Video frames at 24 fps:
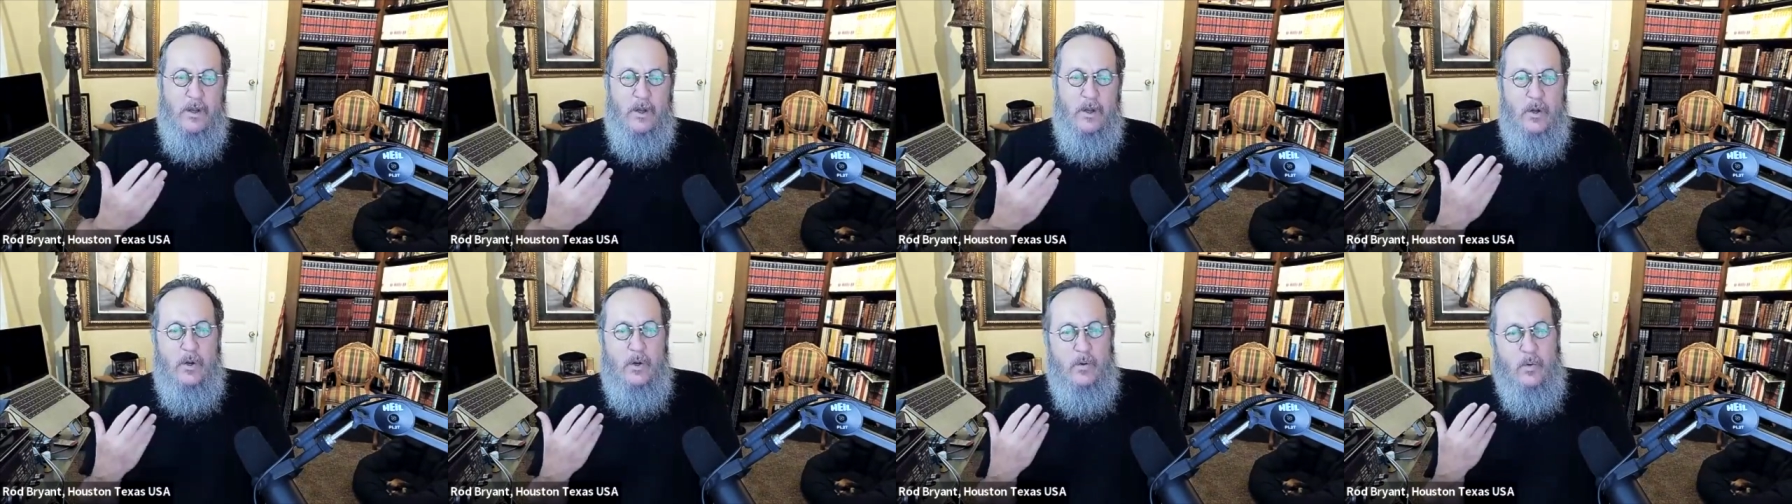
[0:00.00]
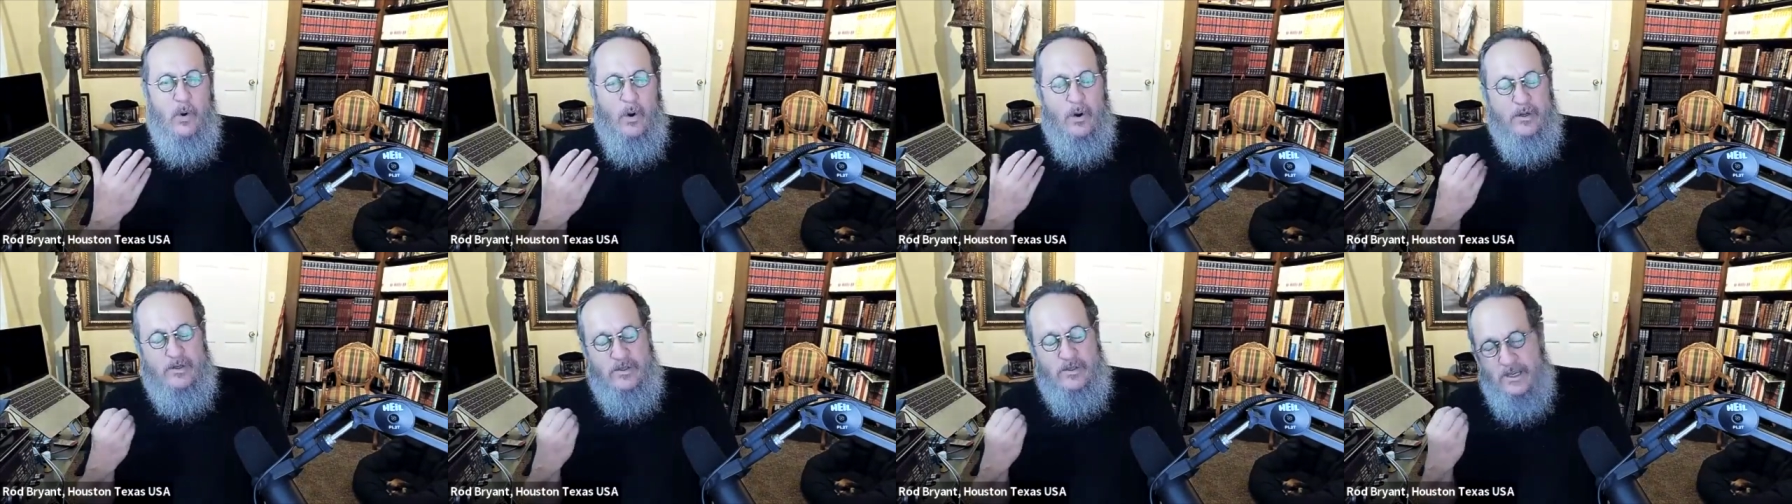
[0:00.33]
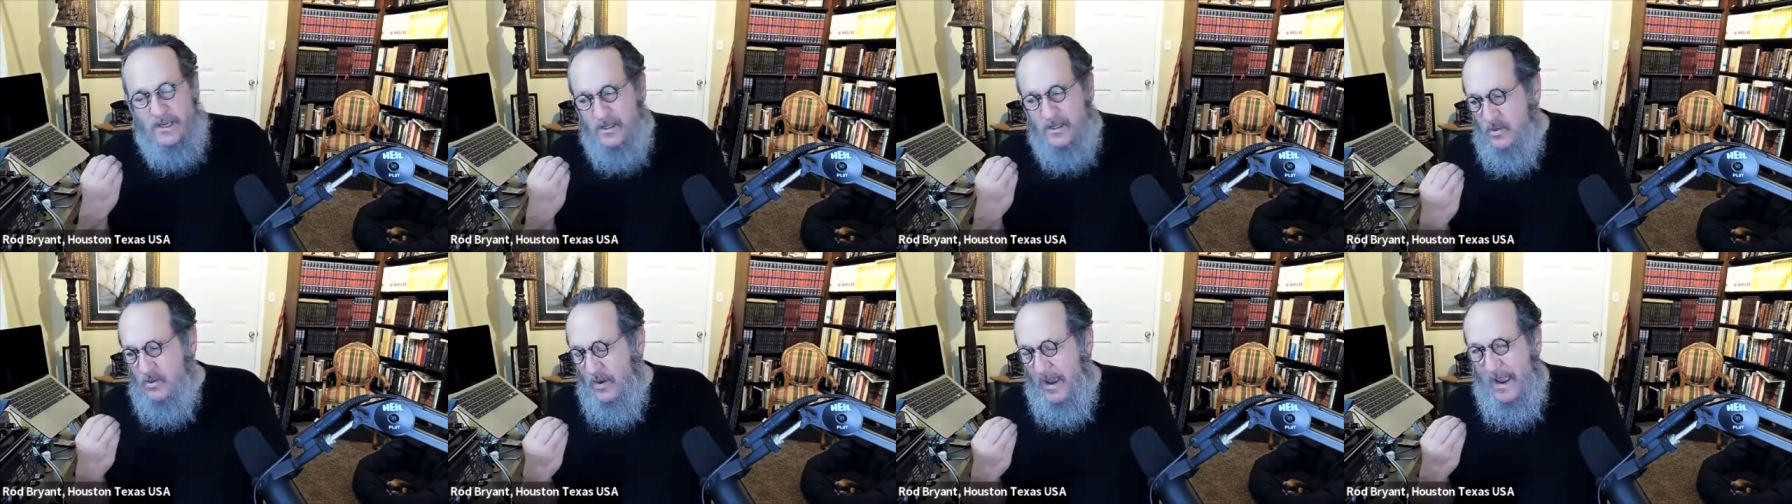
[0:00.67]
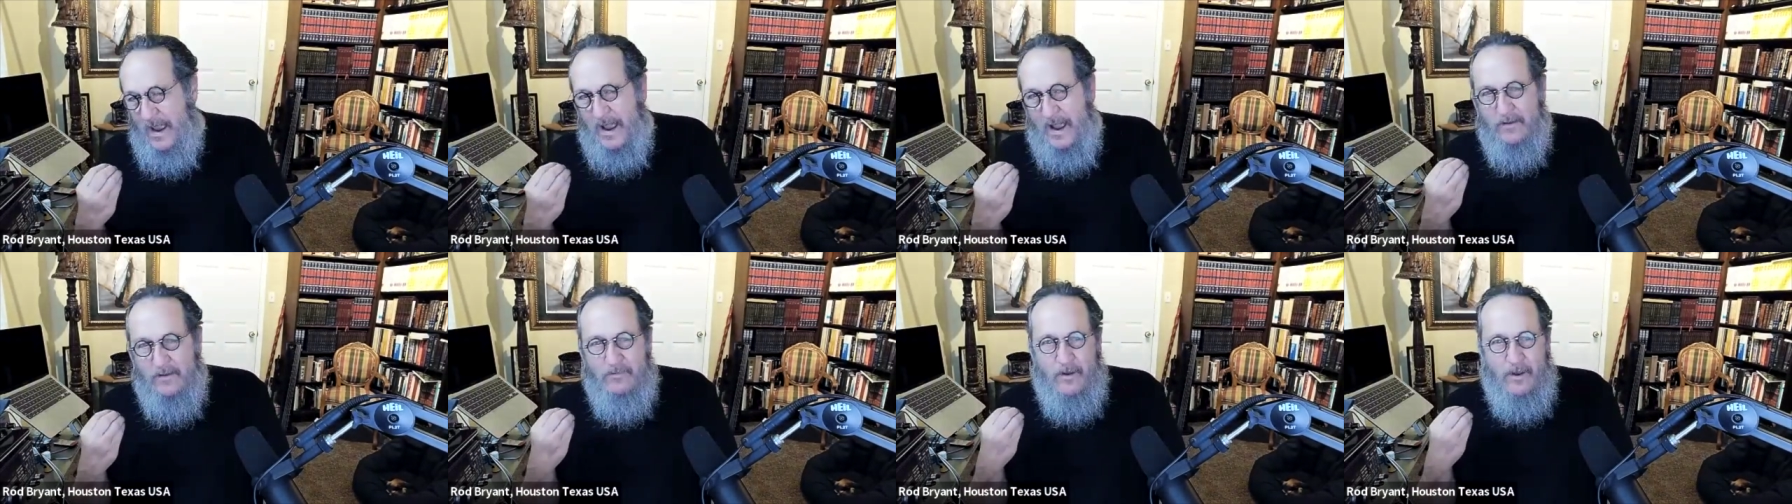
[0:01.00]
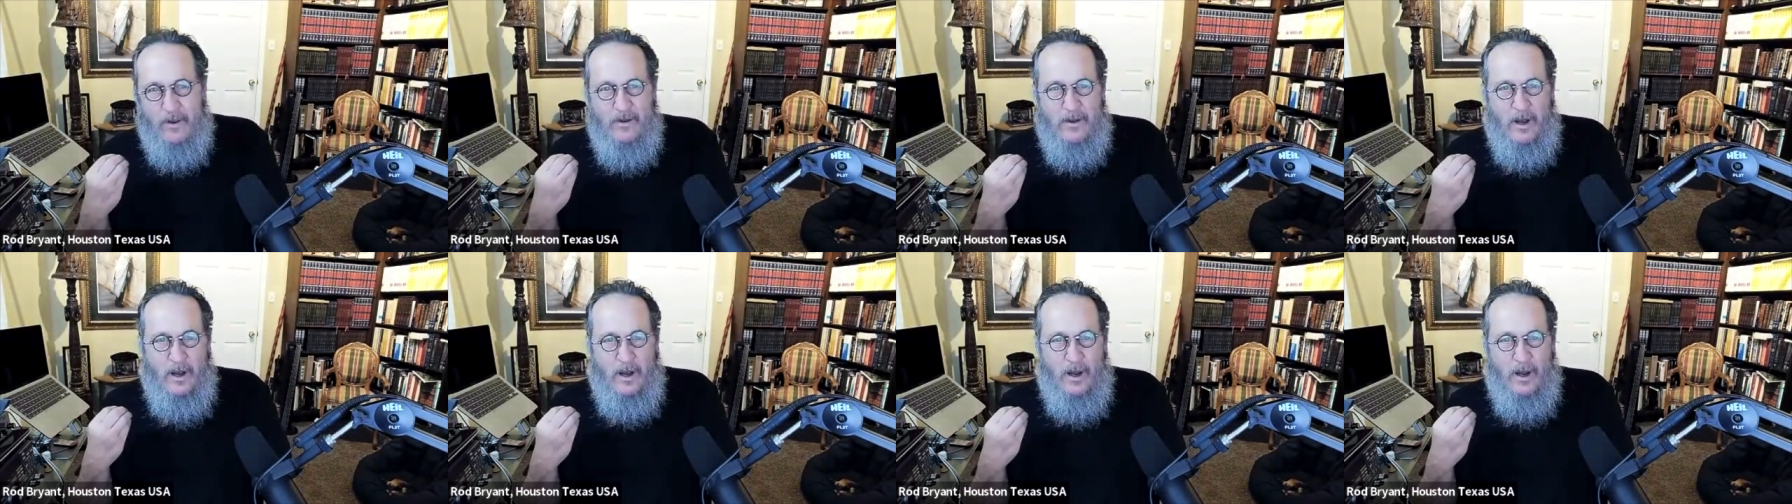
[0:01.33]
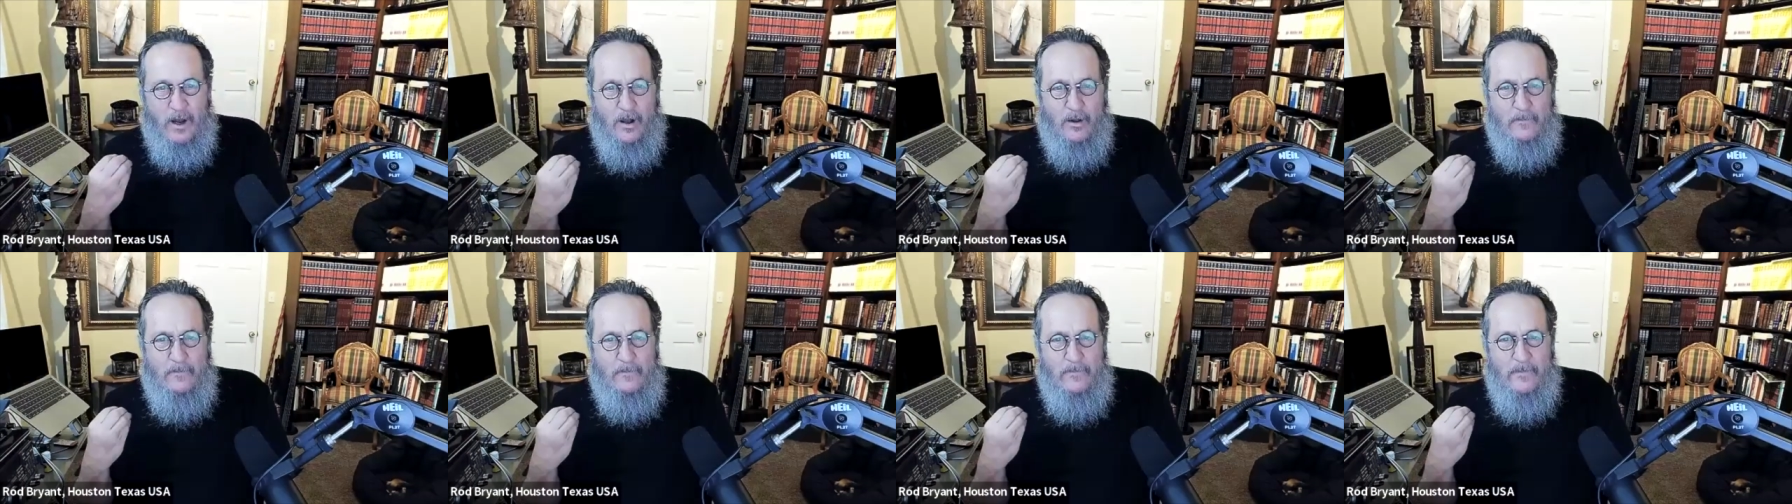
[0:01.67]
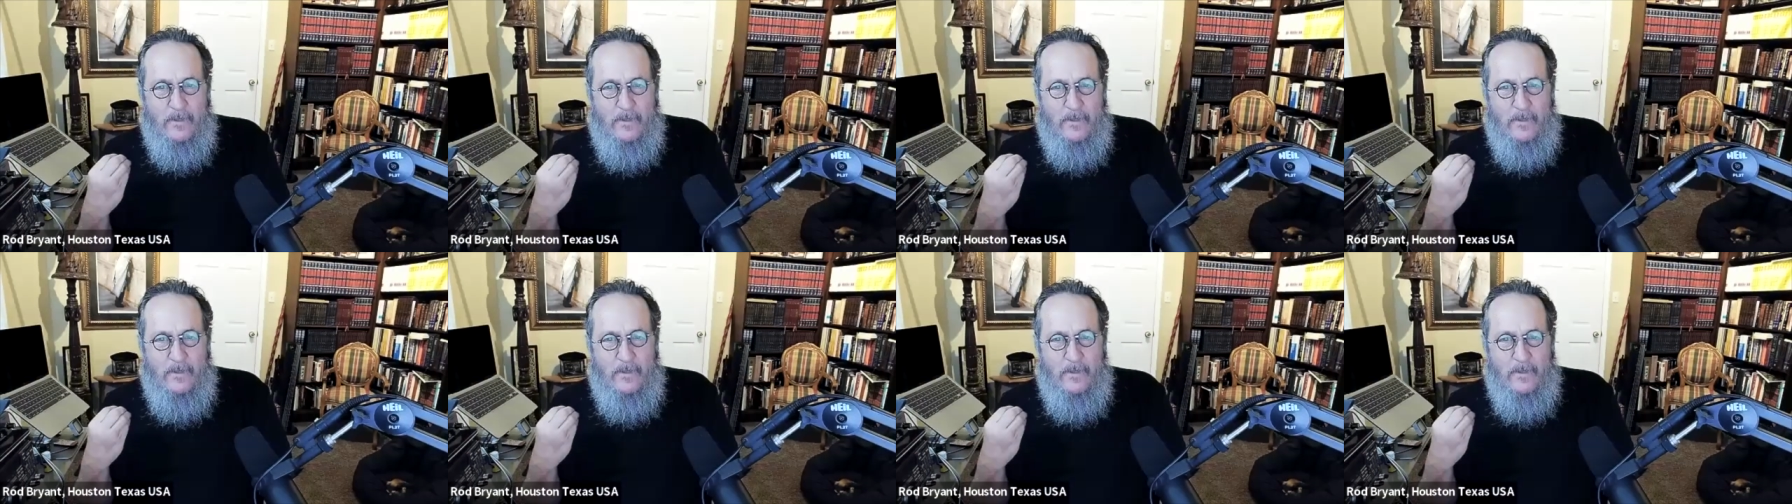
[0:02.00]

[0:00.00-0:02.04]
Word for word: who are said to have uh,